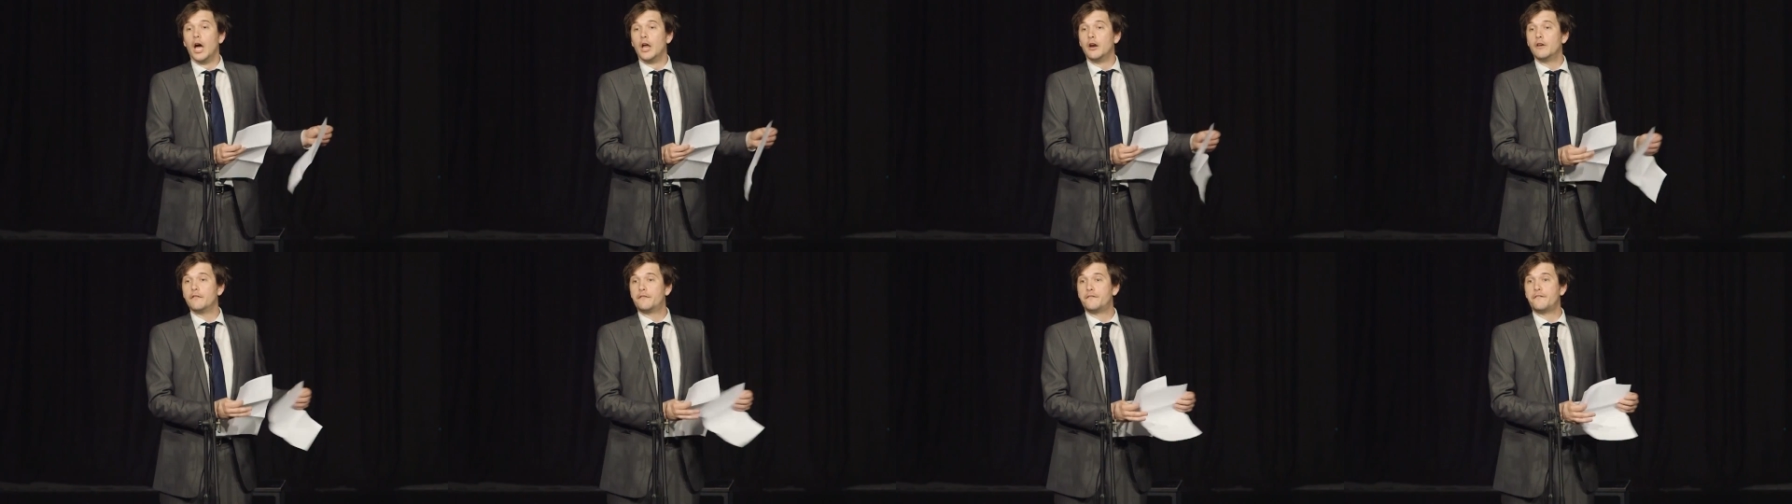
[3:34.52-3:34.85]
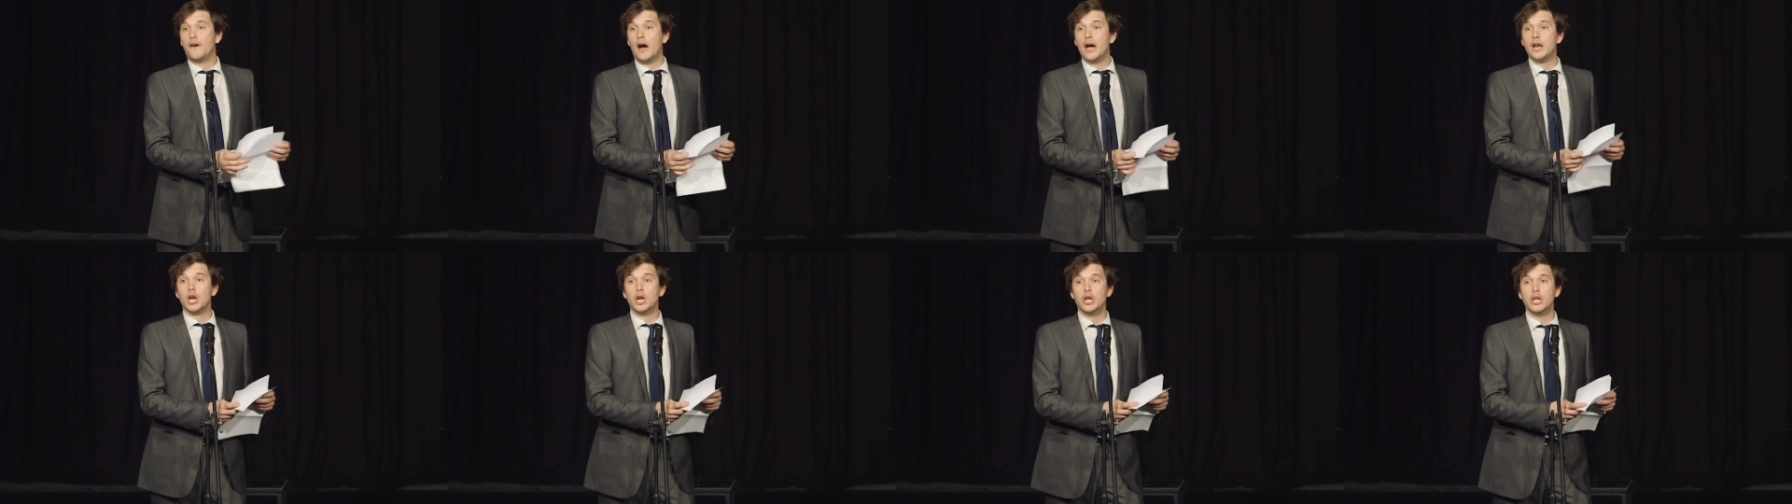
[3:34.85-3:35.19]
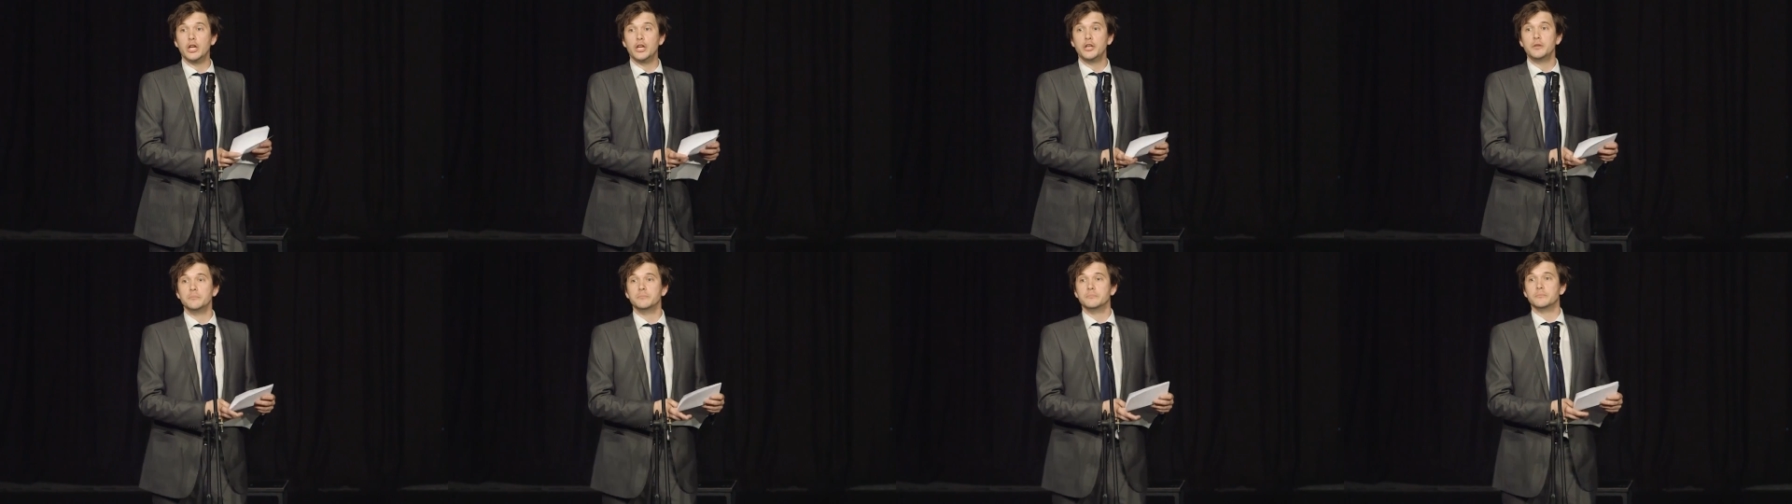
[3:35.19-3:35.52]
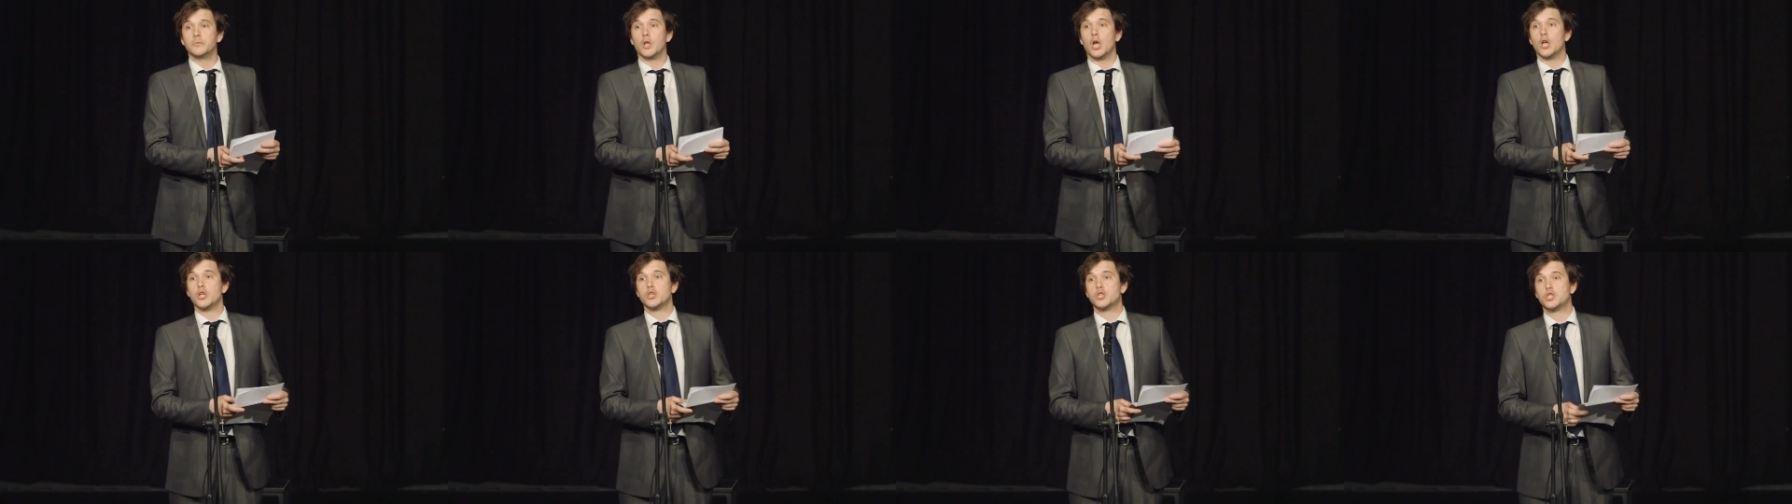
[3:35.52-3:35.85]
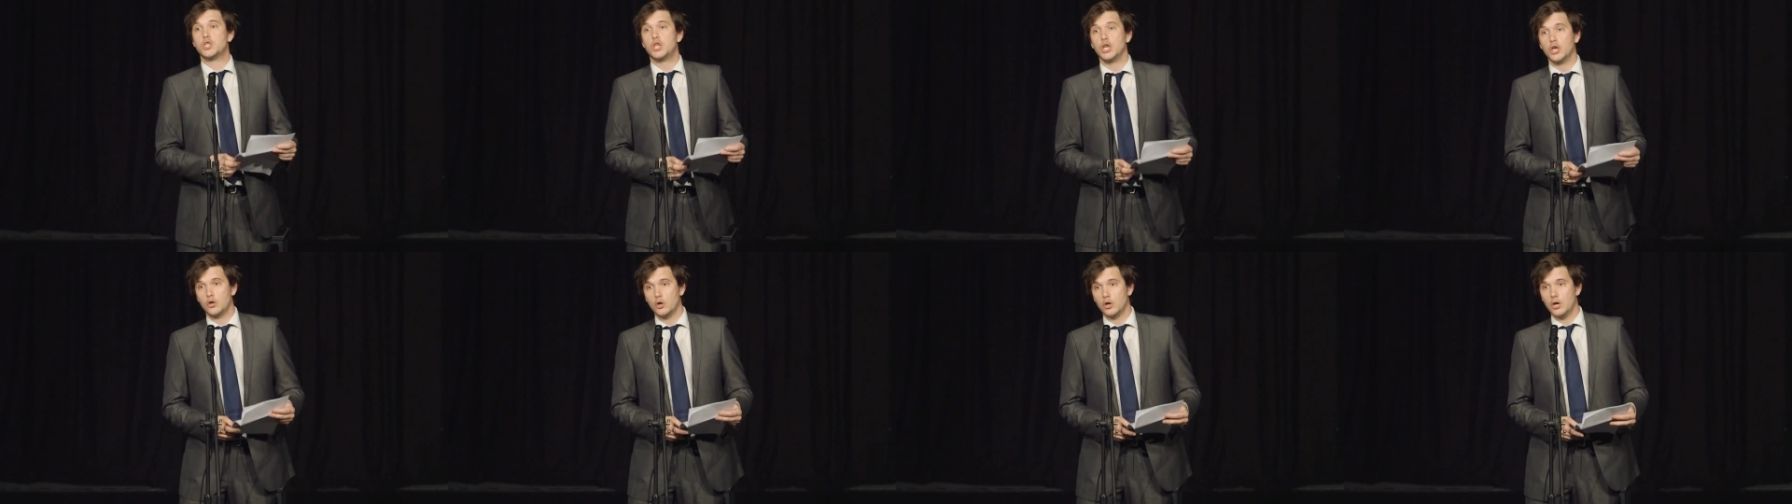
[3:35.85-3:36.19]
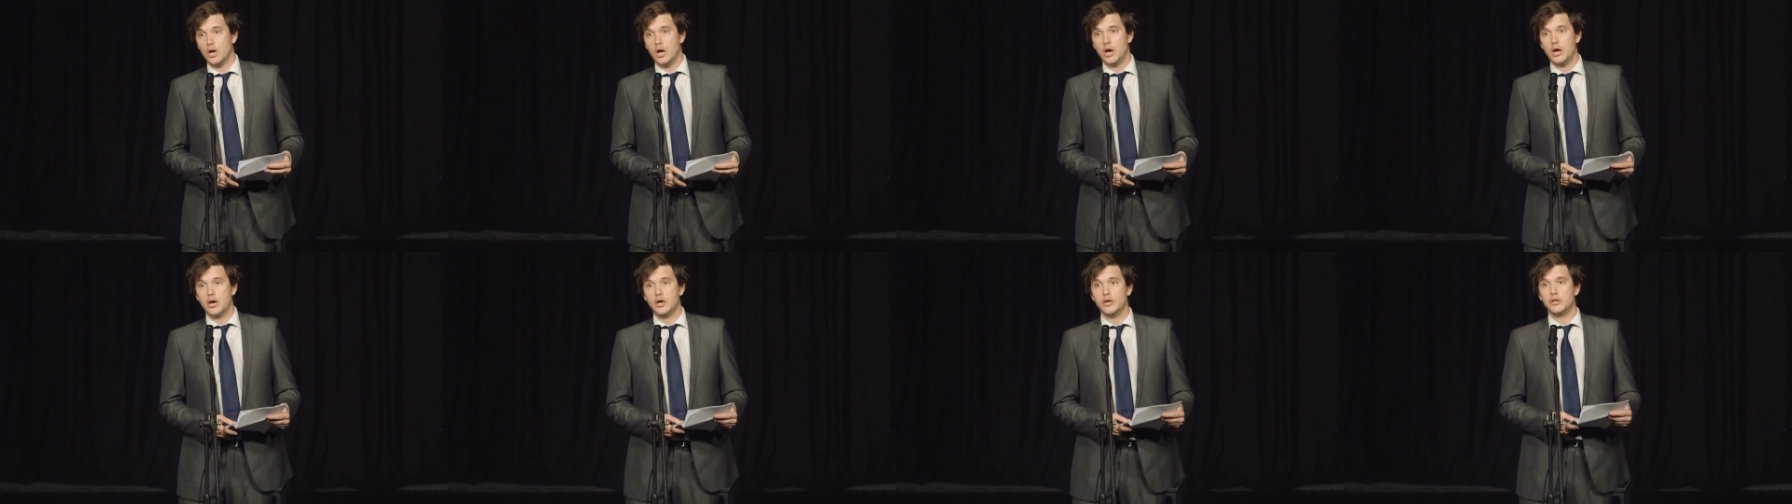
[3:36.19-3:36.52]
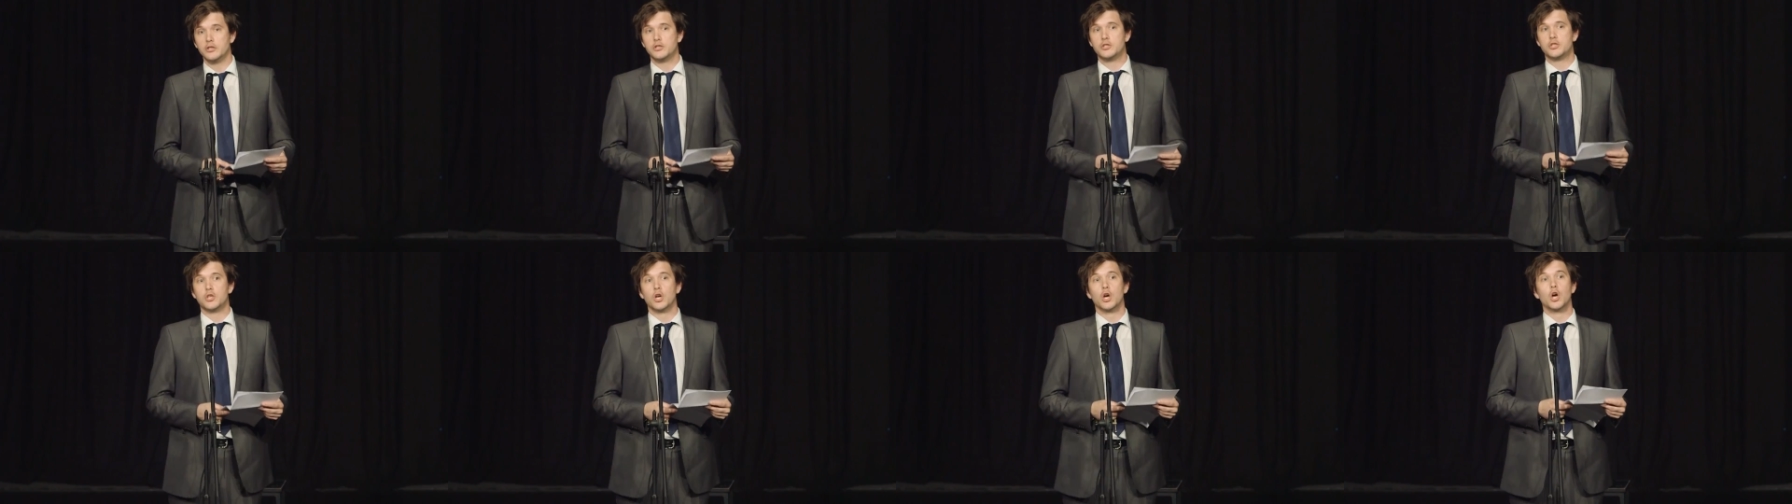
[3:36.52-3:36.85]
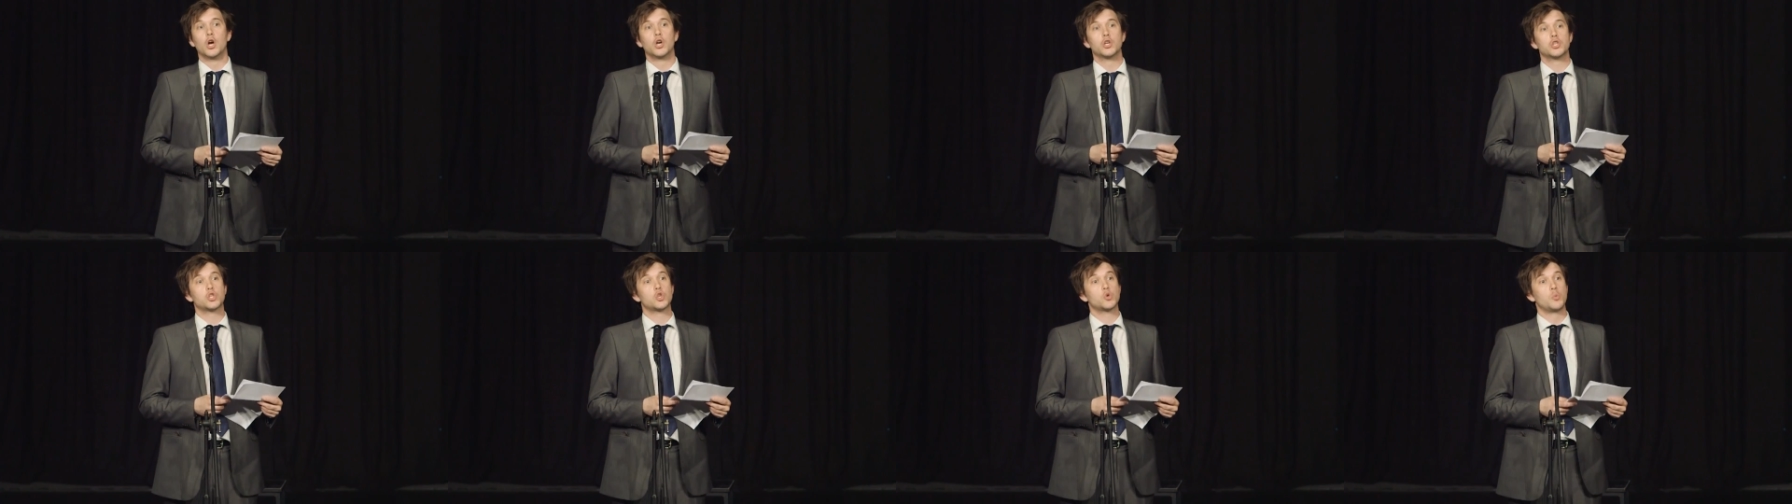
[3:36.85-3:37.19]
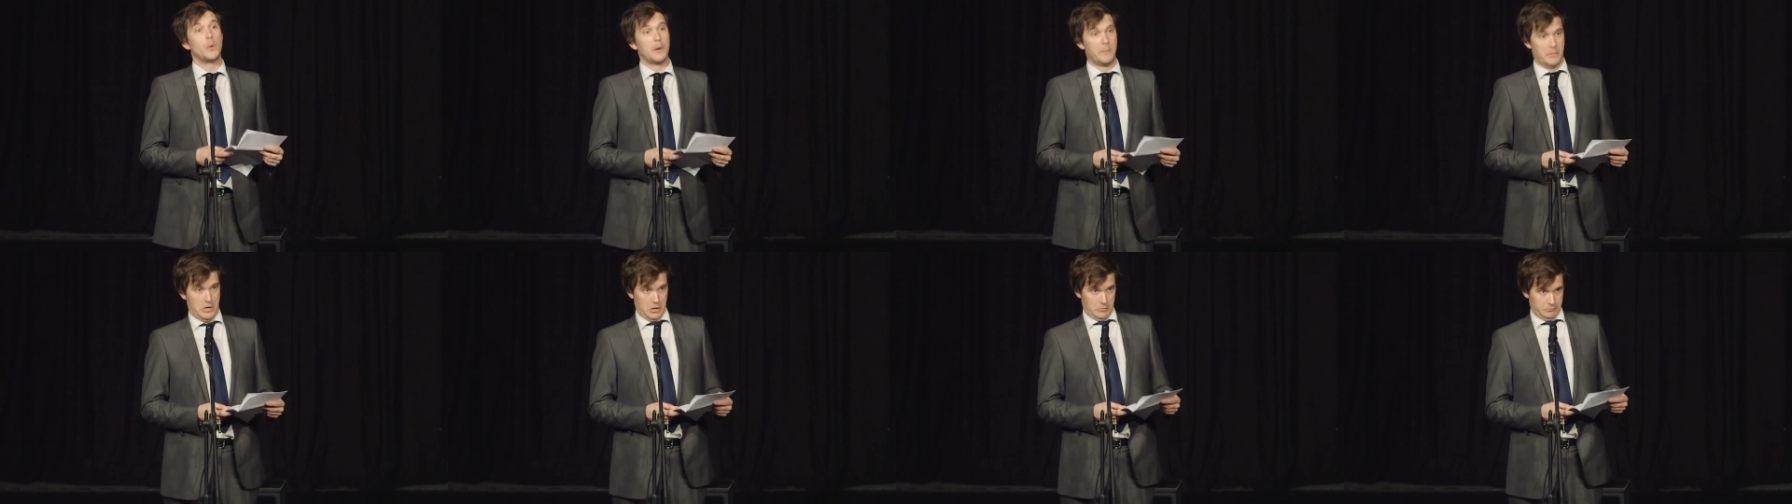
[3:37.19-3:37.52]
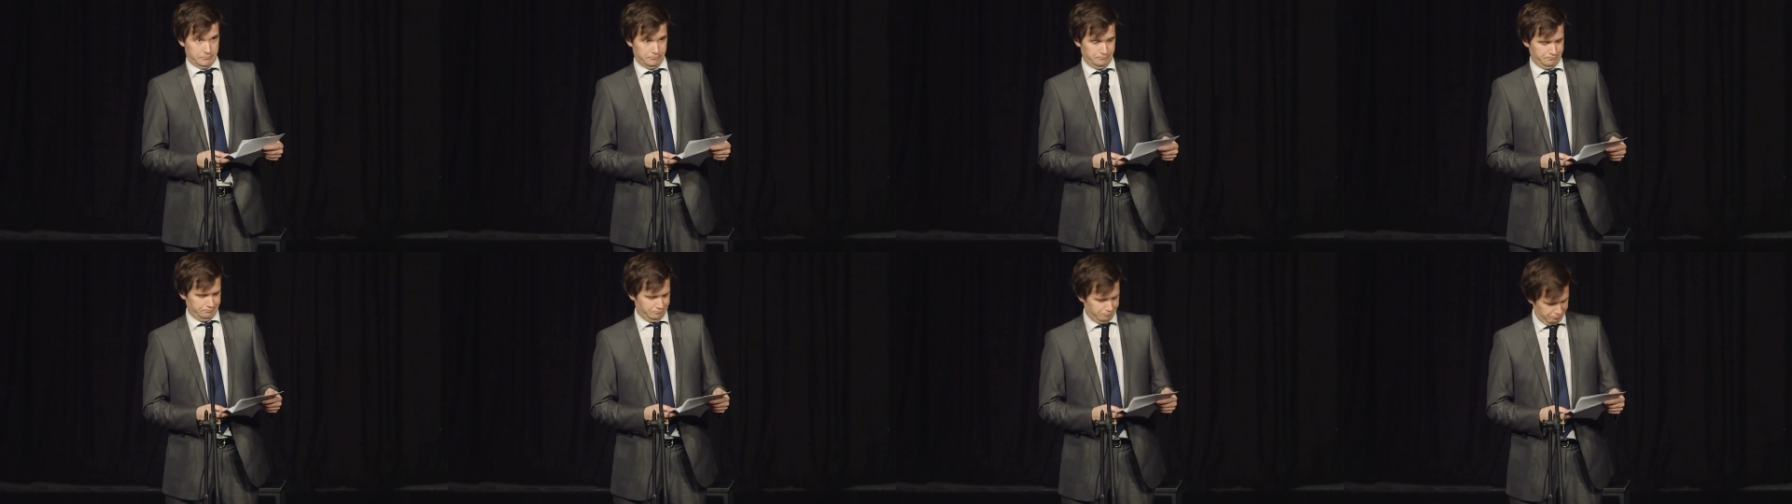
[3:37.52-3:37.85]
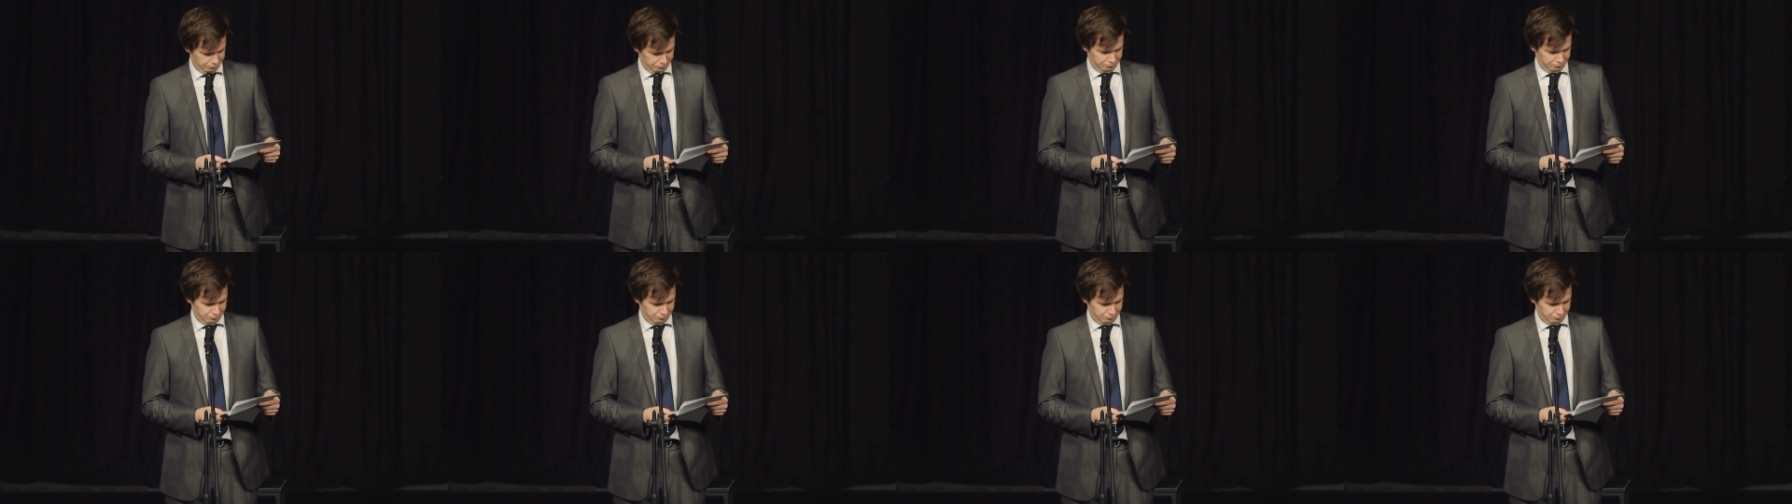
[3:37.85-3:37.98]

And finally, synchronized swimming.